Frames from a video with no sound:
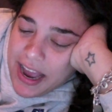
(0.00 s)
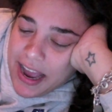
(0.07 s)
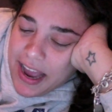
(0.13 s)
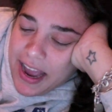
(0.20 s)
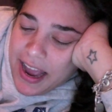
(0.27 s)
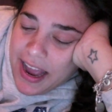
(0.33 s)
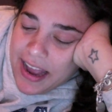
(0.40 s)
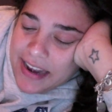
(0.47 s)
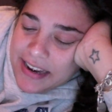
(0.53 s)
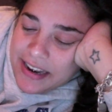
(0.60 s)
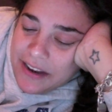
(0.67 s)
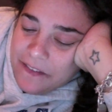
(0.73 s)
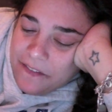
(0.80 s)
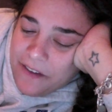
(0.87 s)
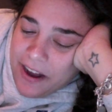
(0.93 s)
and if
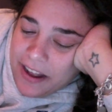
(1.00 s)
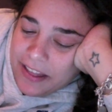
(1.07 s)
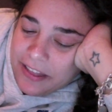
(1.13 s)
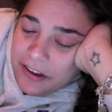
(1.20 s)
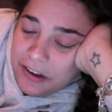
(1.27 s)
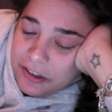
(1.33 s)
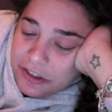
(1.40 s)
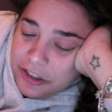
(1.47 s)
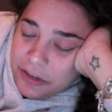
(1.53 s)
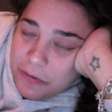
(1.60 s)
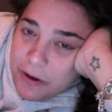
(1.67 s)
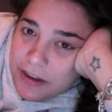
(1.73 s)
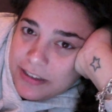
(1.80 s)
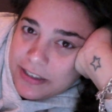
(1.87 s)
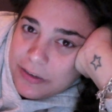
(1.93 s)
I thought she
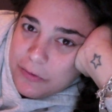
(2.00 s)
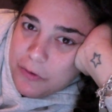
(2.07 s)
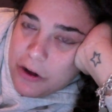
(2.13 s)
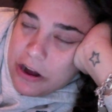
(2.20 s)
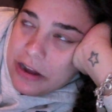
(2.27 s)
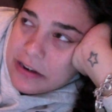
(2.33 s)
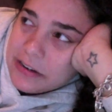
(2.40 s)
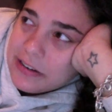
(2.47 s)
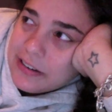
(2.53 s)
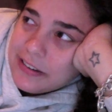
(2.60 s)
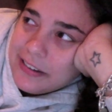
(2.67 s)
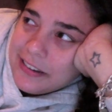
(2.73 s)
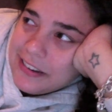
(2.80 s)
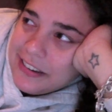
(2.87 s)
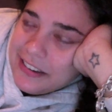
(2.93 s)
was the one.
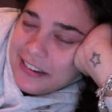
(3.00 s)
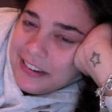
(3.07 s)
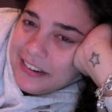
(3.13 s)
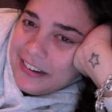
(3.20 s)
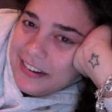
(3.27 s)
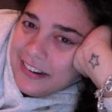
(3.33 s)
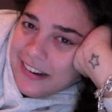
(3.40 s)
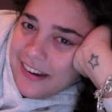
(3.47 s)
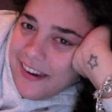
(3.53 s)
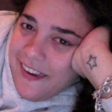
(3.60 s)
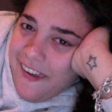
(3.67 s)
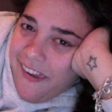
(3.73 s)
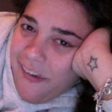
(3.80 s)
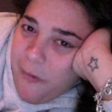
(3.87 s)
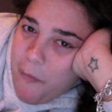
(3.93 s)

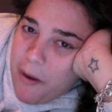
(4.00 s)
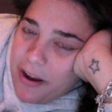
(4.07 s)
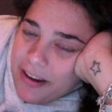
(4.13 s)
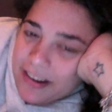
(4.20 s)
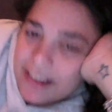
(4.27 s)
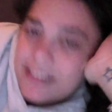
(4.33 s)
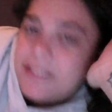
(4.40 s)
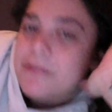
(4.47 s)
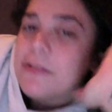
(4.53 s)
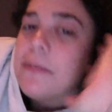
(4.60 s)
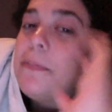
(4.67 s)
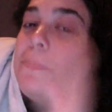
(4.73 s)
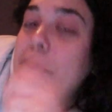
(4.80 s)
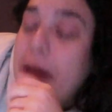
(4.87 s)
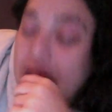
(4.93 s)
Oh my god, you are
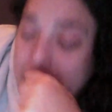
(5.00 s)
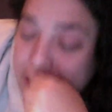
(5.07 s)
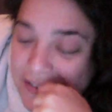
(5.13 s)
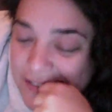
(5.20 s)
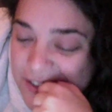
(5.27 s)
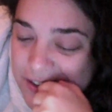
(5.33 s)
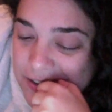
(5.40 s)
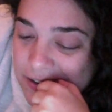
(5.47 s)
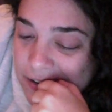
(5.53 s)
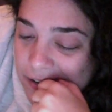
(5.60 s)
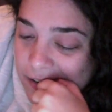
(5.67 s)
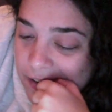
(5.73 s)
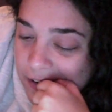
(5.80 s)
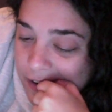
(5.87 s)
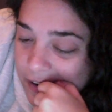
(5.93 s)
babies.
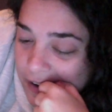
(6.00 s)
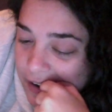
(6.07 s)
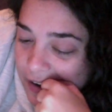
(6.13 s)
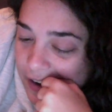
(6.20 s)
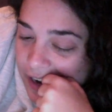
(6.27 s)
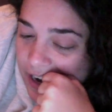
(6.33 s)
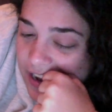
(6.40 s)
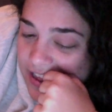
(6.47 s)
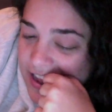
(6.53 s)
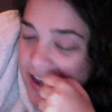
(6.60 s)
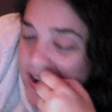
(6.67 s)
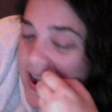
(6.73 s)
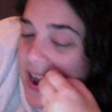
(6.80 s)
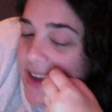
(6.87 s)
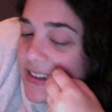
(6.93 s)
He then
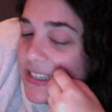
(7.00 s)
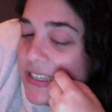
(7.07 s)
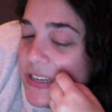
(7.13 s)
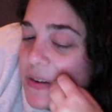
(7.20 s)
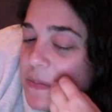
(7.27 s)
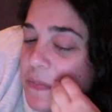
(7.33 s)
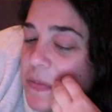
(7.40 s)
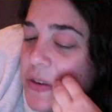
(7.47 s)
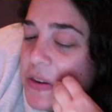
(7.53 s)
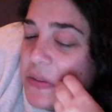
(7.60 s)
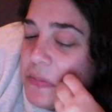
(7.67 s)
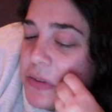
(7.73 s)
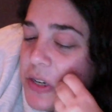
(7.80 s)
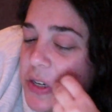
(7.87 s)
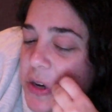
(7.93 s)
asked,
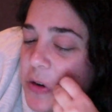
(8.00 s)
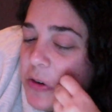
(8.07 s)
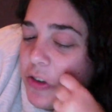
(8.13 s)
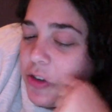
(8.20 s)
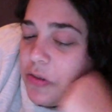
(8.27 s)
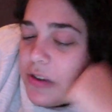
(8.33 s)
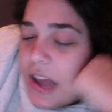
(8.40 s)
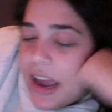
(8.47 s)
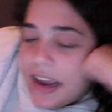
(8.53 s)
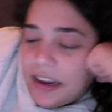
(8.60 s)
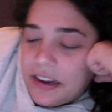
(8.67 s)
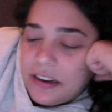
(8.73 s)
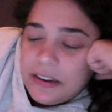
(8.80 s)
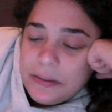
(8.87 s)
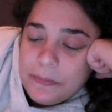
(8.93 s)
but don't
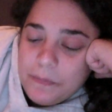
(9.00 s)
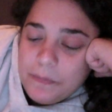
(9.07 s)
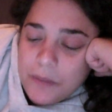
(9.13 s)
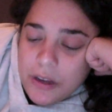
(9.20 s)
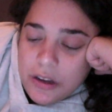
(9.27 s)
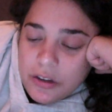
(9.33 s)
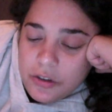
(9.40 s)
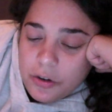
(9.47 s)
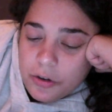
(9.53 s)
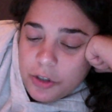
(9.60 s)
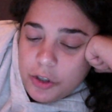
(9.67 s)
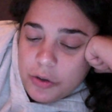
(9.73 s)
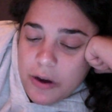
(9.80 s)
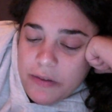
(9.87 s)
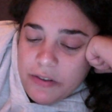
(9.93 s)
you
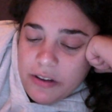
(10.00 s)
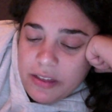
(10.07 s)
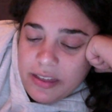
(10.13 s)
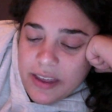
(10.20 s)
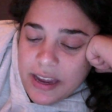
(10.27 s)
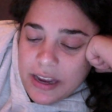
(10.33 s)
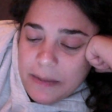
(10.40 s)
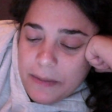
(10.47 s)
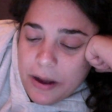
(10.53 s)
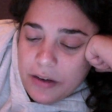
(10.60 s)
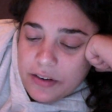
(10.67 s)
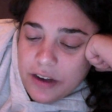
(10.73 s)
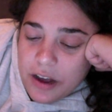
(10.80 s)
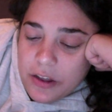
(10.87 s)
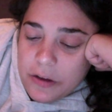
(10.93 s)
ever think about
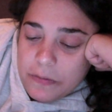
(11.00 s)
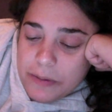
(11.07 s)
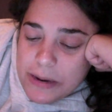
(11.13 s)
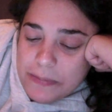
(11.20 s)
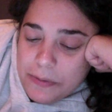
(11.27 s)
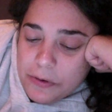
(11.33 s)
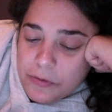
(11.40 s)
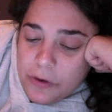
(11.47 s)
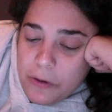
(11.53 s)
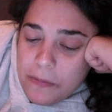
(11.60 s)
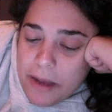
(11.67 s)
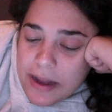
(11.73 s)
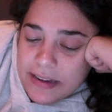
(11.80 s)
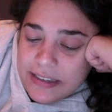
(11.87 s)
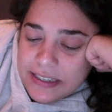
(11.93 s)
other people
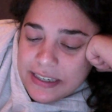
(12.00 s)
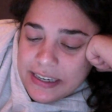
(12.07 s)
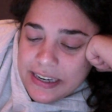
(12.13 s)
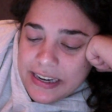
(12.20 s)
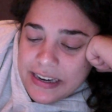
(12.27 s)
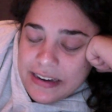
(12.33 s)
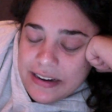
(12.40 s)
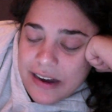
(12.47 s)
romantically?